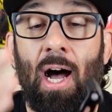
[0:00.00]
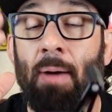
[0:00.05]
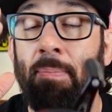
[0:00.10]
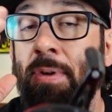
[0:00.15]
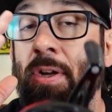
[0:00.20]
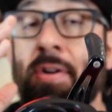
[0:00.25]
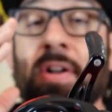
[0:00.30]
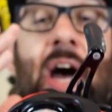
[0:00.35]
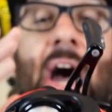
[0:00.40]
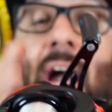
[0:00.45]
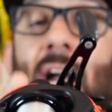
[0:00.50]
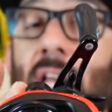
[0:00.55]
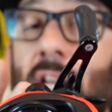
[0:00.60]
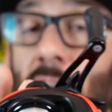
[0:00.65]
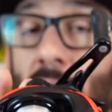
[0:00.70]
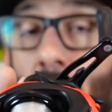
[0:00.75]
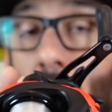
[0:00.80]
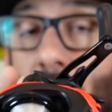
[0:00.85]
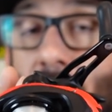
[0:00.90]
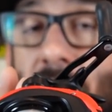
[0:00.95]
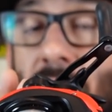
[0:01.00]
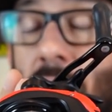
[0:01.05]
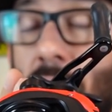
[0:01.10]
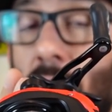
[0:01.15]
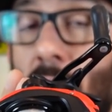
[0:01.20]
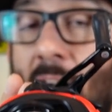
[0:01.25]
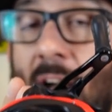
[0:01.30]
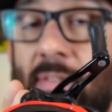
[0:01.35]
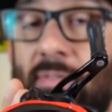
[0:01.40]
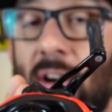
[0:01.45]
You're not going to notice the
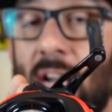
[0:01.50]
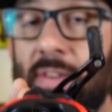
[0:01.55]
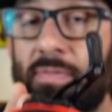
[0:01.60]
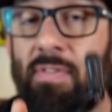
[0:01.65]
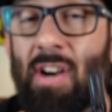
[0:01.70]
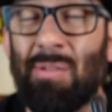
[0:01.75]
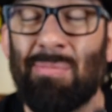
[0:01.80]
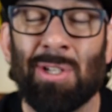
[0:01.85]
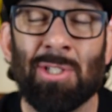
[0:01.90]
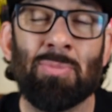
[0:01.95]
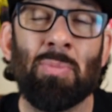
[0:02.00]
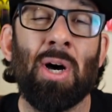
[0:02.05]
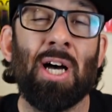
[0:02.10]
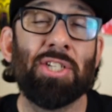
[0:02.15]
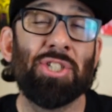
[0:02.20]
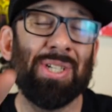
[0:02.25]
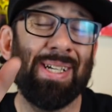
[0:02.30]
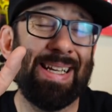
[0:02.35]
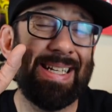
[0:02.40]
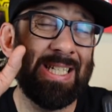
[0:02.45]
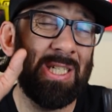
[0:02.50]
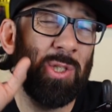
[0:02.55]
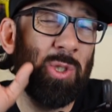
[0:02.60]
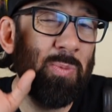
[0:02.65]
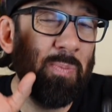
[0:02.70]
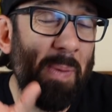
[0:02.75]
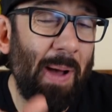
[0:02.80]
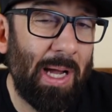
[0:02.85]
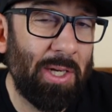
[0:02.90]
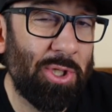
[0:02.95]
graphite frame as much,
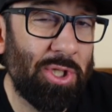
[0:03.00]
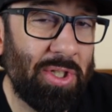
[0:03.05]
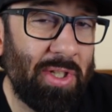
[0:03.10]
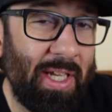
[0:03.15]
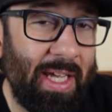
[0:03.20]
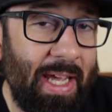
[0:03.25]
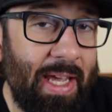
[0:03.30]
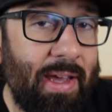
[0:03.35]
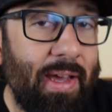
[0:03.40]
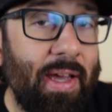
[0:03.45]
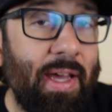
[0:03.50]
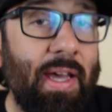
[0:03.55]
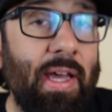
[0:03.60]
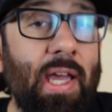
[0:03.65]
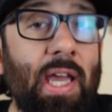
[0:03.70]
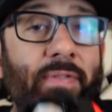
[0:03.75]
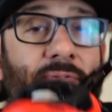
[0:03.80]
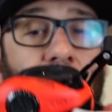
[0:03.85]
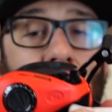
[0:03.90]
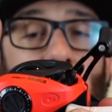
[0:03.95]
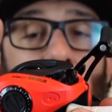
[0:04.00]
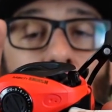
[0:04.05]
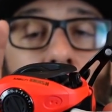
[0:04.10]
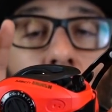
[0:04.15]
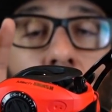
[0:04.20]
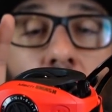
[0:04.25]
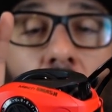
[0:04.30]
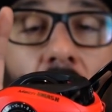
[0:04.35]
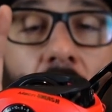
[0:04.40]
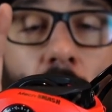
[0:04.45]
especially if
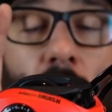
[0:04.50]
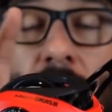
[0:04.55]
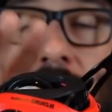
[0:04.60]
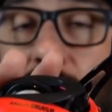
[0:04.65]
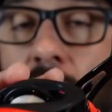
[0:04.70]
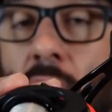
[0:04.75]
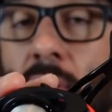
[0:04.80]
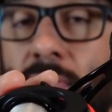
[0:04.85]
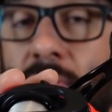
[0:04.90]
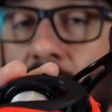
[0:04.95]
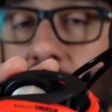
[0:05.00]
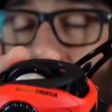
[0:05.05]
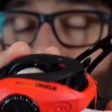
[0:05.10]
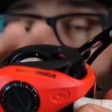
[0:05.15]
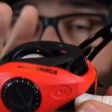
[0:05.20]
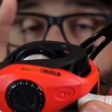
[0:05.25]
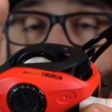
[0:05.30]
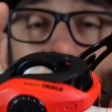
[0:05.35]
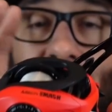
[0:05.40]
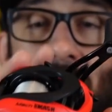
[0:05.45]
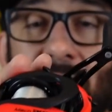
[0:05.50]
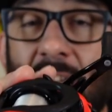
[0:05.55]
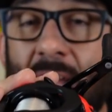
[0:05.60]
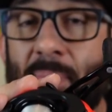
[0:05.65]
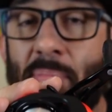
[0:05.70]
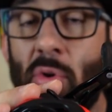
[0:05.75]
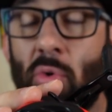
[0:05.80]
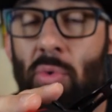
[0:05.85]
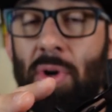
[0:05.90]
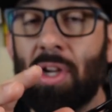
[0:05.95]
you reserve this
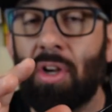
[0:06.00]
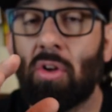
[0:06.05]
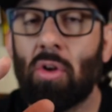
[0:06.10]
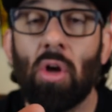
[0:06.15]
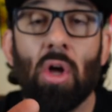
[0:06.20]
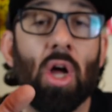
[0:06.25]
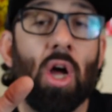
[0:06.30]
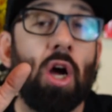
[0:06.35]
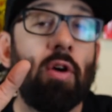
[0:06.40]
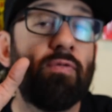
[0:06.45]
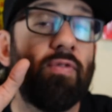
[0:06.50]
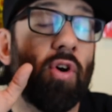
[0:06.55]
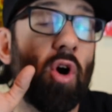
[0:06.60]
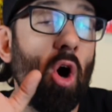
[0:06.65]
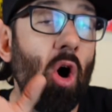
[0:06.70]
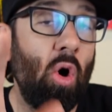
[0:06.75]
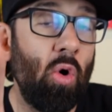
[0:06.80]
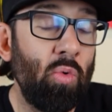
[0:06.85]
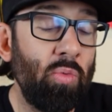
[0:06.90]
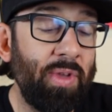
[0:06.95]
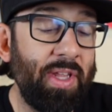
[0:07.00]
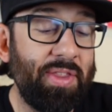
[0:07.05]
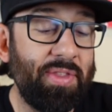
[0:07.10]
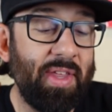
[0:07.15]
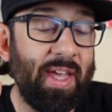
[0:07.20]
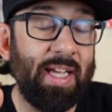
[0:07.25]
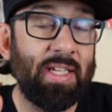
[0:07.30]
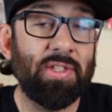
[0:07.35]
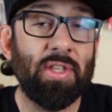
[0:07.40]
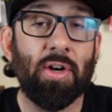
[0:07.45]
type of reel for only
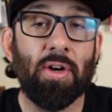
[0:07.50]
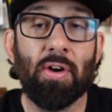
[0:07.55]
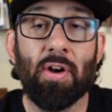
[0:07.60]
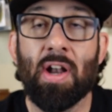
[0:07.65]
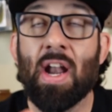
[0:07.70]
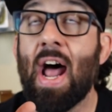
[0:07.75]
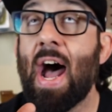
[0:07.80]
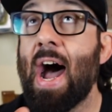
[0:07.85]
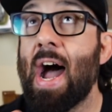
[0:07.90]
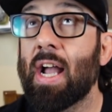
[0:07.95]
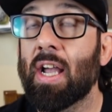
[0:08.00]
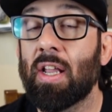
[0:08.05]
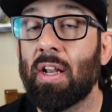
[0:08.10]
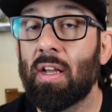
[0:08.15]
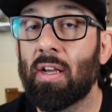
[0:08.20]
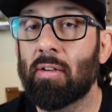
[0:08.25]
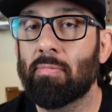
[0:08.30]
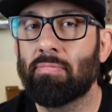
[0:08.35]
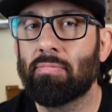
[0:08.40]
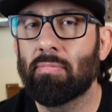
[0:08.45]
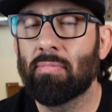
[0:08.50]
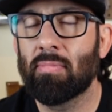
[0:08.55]
things that are not going to,